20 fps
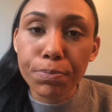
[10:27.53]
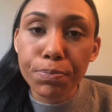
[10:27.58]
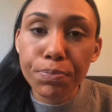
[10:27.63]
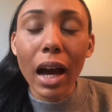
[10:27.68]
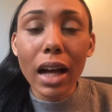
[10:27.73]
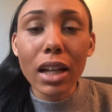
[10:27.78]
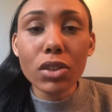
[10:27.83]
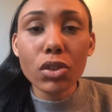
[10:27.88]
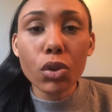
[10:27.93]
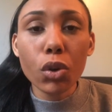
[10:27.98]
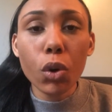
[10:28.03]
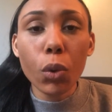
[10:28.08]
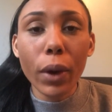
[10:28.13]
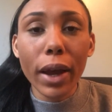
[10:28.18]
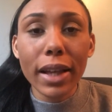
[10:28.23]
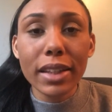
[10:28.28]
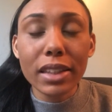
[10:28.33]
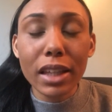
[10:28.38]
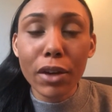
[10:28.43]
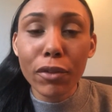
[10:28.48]
As
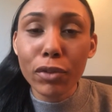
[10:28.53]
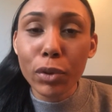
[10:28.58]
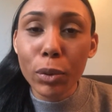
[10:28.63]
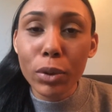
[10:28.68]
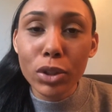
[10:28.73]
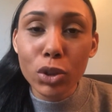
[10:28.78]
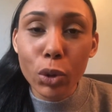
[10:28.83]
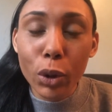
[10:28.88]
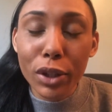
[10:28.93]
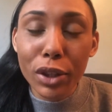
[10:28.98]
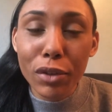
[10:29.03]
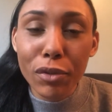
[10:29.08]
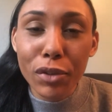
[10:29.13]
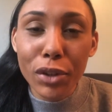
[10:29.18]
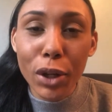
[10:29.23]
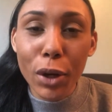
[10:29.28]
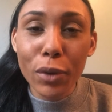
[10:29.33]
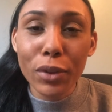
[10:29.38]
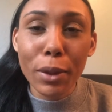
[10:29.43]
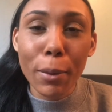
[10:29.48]
always, if you enjoyed the
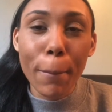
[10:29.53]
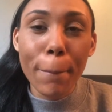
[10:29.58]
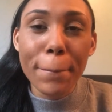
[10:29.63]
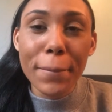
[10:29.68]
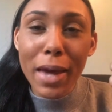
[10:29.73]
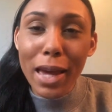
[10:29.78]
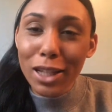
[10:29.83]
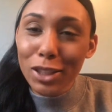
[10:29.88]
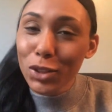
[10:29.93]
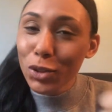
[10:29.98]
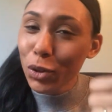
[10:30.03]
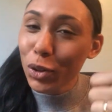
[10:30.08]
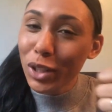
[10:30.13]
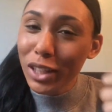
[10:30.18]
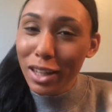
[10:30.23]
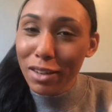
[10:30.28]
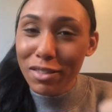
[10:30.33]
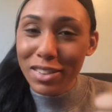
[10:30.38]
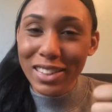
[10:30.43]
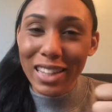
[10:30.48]
video, then make sure you
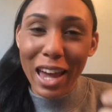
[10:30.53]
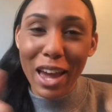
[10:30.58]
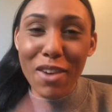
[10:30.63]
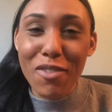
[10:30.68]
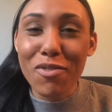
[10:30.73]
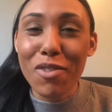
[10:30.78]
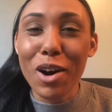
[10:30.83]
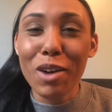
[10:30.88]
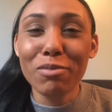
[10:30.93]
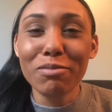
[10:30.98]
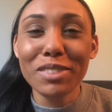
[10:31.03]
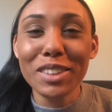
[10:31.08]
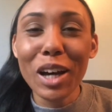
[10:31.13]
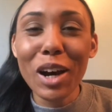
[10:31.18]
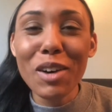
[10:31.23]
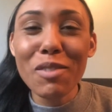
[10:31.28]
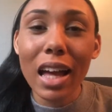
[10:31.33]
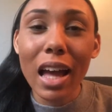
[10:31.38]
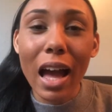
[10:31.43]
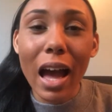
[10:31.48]
give it a thumbs
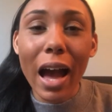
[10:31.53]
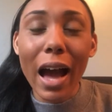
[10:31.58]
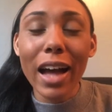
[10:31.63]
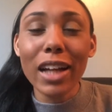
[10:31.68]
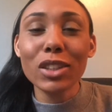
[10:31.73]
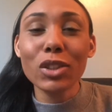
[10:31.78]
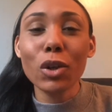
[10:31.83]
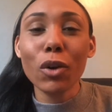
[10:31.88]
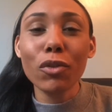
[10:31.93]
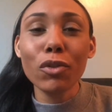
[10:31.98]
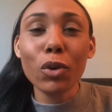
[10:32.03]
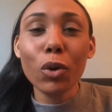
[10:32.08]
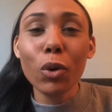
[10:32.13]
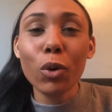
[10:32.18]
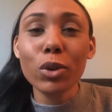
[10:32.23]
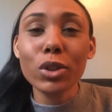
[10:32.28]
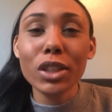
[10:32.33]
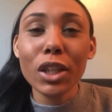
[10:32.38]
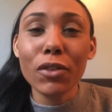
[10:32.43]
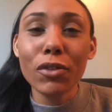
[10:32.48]
up. And of
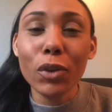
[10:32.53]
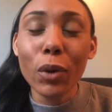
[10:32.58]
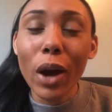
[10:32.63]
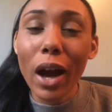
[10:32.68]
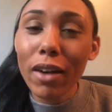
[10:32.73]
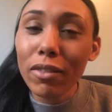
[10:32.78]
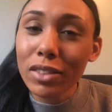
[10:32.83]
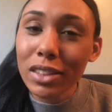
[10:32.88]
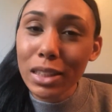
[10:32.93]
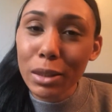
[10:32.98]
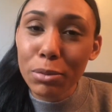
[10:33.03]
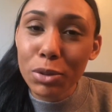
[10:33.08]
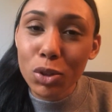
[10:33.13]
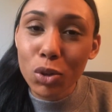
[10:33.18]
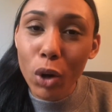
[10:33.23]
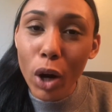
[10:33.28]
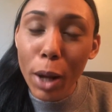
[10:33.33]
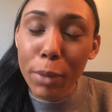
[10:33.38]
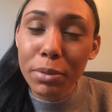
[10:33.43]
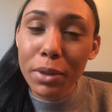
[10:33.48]
course, if you haven't
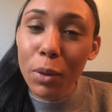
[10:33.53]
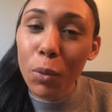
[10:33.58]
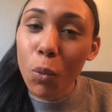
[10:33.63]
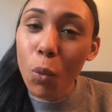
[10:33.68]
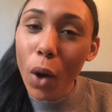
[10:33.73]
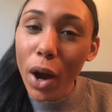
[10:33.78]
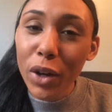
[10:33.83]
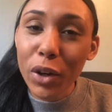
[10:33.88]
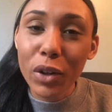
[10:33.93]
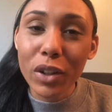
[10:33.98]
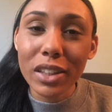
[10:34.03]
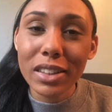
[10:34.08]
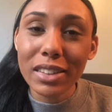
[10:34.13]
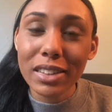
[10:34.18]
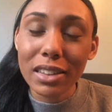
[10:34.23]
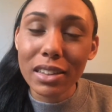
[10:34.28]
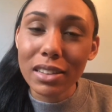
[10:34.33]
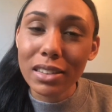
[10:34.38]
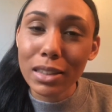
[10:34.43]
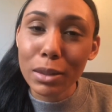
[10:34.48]
subscribed, then why not
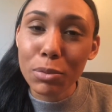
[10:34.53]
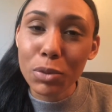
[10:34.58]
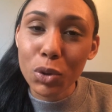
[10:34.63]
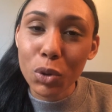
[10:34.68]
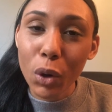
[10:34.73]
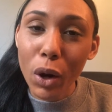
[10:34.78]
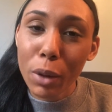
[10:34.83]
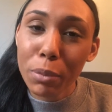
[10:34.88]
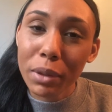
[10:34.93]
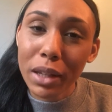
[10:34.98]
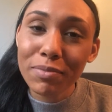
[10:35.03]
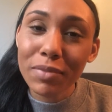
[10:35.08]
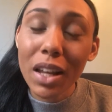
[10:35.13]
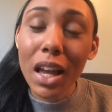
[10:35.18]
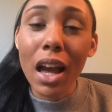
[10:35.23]
consider subscribing?